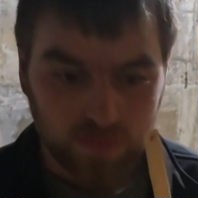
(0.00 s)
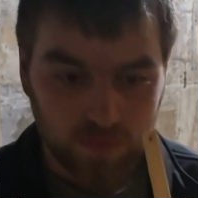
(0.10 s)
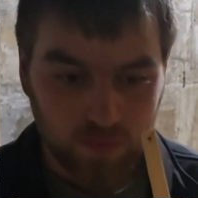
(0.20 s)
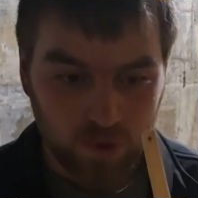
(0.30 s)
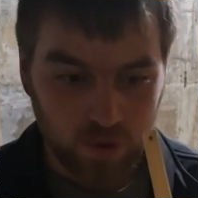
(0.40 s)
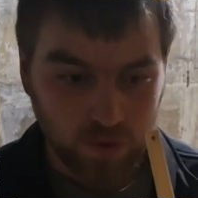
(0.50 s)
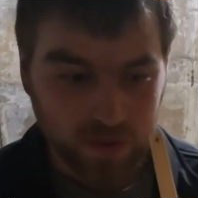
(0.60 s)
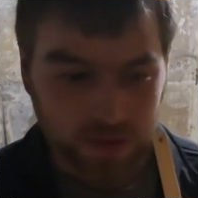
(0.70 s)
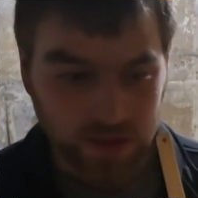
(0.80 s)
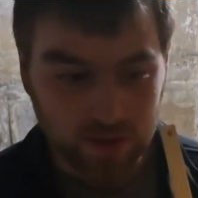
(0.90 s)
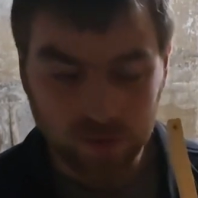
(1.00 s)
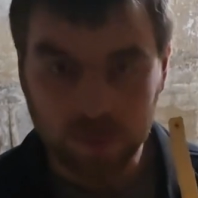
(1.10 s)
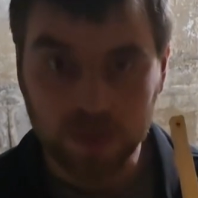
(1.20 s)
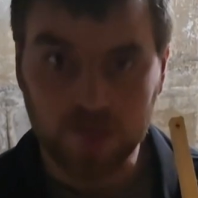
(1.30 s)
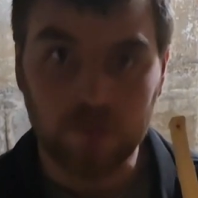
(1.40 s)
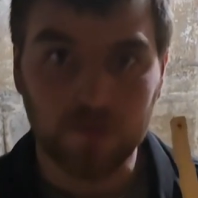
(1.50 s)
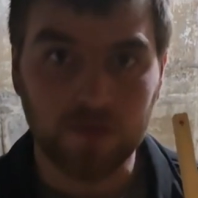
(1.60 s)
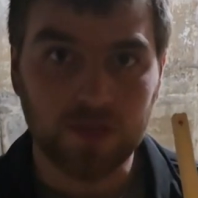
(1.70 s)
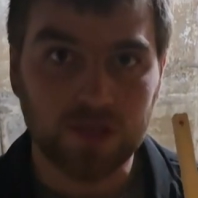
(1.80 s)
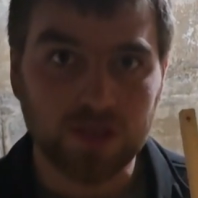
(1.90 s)
more of what I do when I go
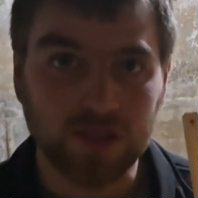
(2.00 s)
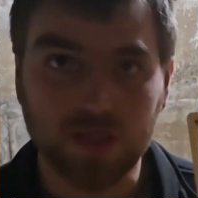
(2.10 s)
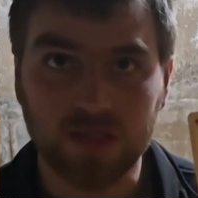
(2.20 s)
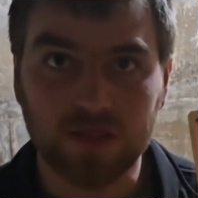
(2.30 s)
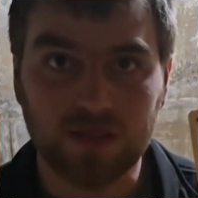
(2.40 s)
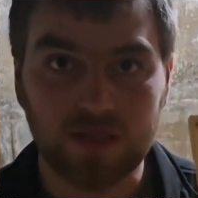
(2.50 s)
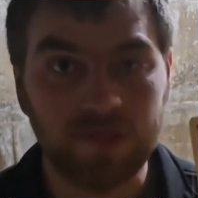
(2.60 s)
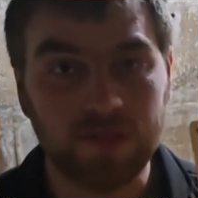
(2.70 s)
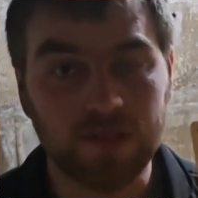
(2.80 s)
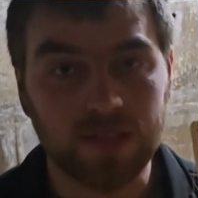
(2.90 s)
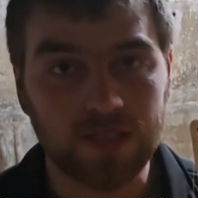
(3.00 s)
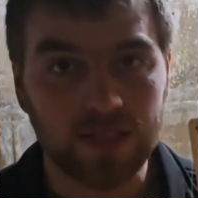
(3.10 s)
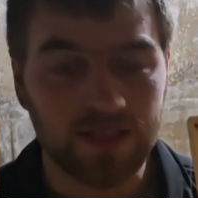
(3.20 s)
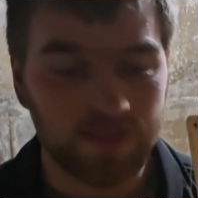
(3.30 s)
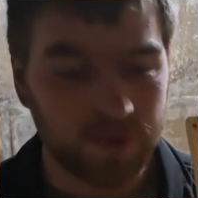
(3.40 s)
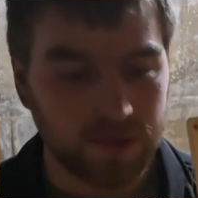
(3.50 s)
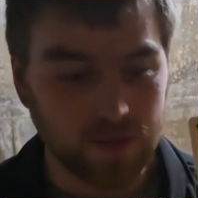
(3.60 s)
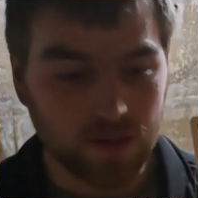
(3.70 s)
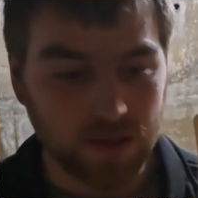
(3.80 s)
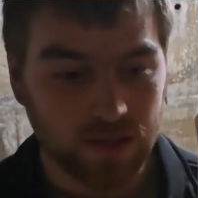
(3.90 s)
fishing, hunting, and everything like that, please
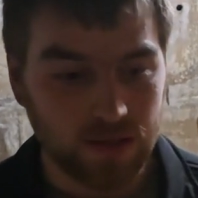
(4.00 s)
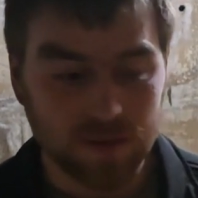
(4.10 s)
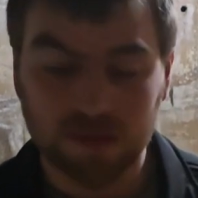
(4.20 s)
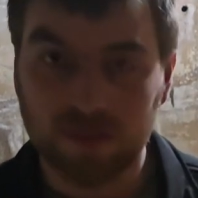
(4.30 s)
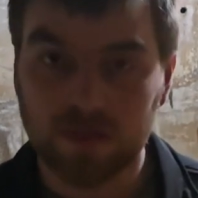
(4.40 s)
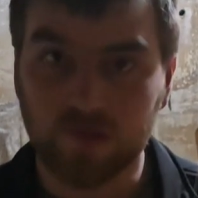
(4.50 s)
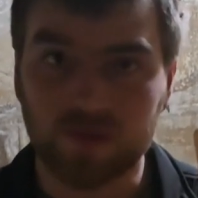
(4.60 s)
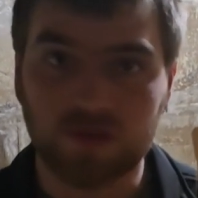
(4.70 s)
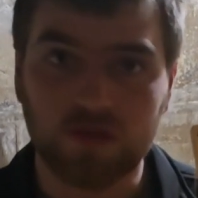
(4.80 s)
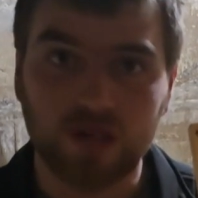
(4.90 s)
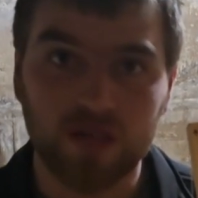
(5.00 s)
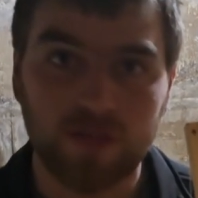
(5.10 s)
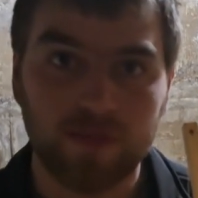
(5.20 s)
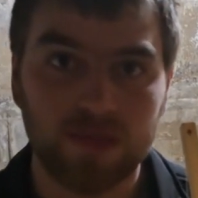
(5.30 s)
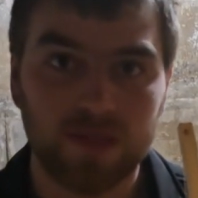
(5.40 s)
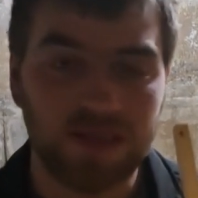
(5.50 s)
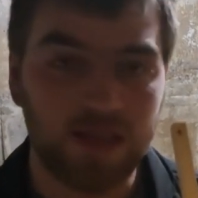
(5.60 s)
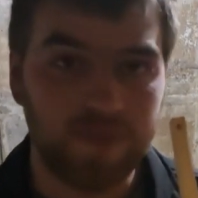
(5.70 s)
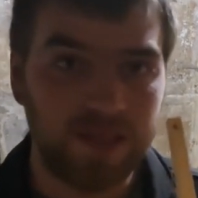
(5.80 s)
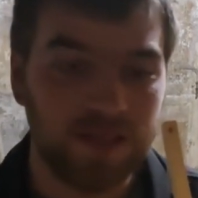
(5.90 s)
like, subscribe,
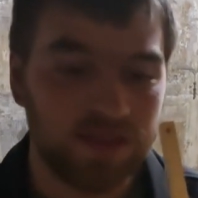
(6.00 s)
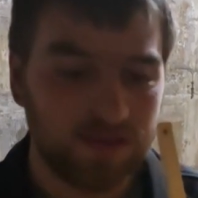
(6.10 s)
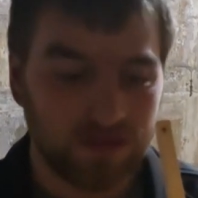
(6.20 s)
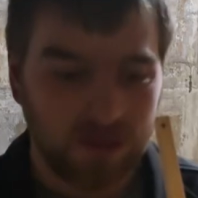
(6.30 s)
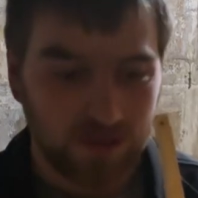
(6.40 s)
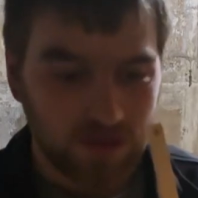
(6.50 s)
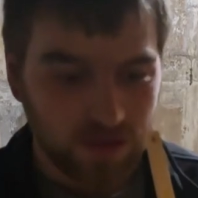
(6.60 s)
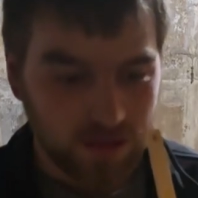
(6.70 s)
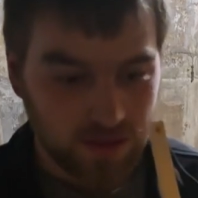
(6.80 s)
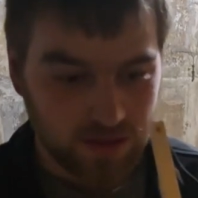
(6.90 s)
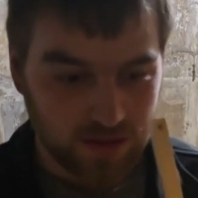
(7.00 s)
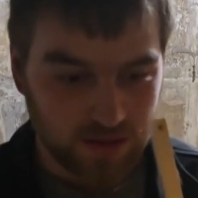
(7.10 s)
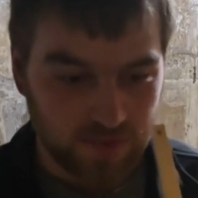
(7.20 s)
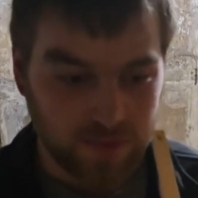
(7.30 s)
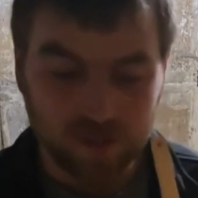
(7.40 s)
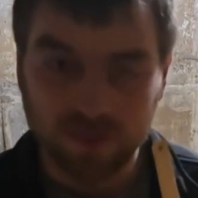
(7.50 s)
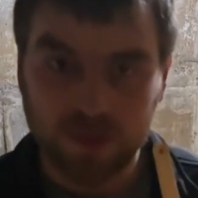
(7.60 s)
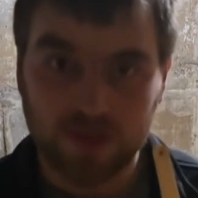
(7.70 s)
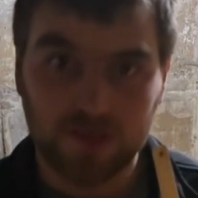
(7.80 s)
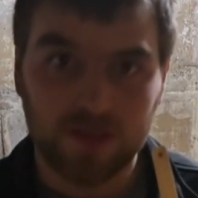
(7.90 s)
comment, and just let me know
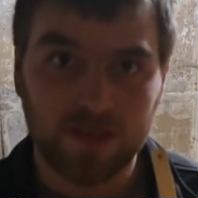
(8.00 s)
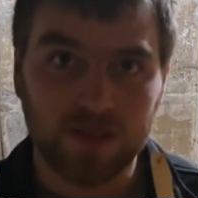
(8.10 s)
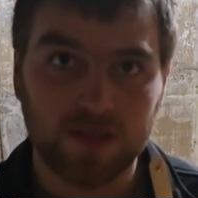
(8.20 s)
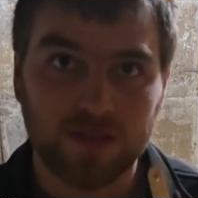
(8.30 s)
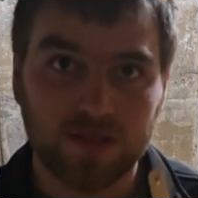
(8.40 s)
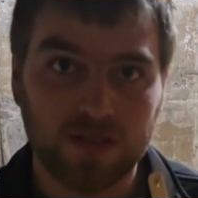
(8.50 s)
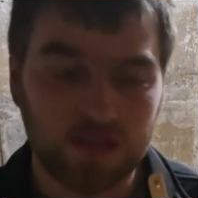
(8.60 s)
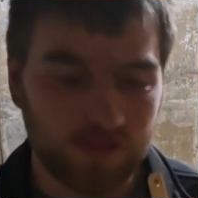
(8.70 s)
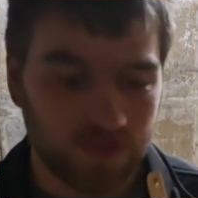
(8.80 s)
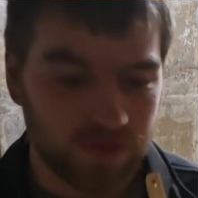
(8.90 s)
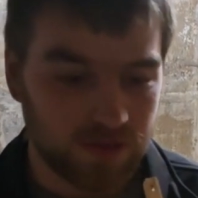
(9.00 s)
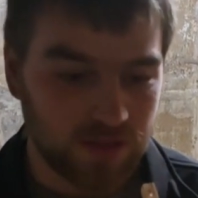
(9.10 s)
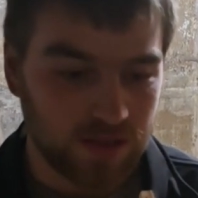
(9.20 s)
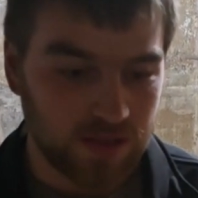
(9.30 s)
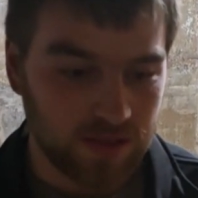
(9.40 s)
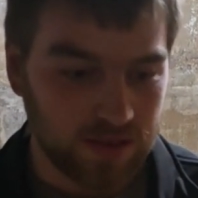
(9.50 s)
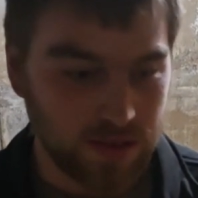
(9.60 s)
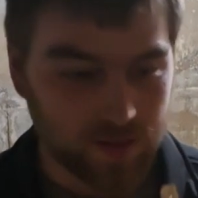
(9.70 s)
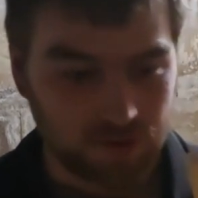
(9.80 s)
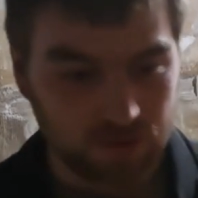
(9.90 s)
what you think. And if you see anything I
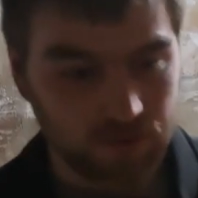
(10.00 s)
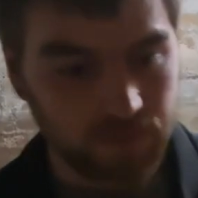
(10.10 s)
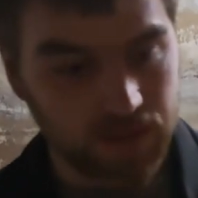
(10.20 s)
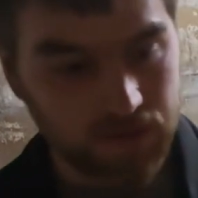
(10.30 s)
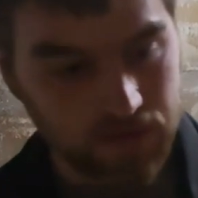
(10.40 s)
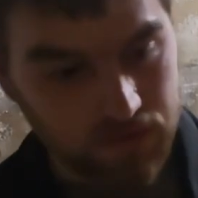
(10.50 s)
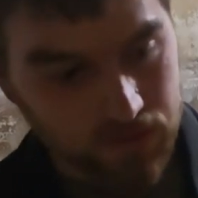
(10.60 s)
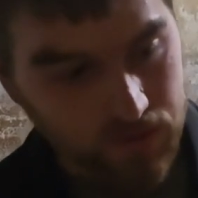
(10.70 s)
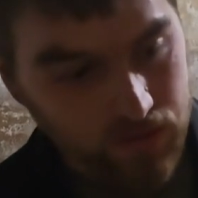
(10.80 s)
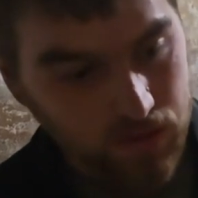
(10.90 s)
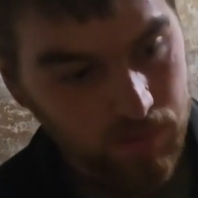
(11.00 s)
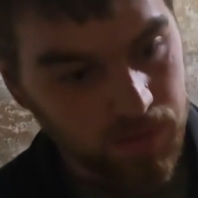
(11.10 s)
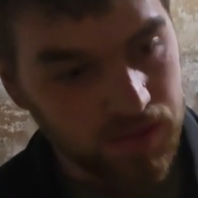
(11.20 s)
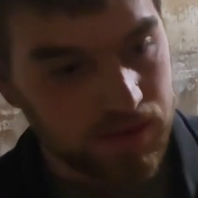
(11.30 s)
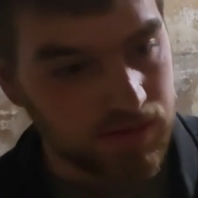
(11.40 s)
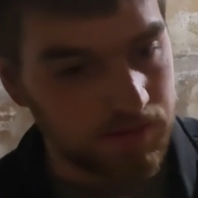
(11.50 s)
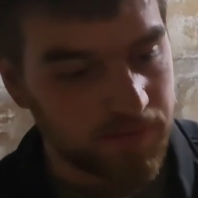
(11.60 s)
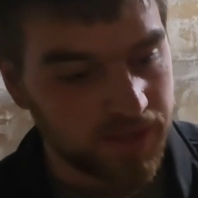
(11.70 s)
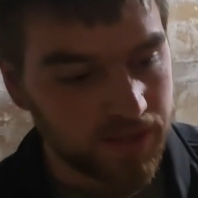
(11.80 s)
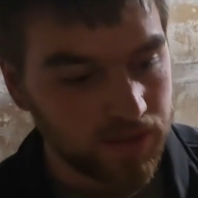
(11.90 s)
can do to make these
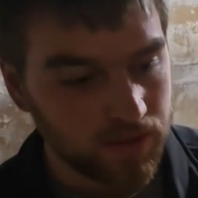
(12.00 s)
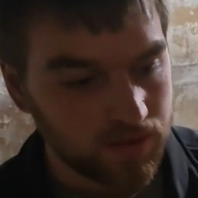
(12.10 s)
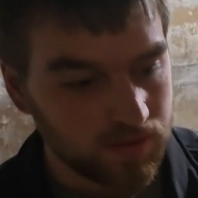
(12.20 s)
better,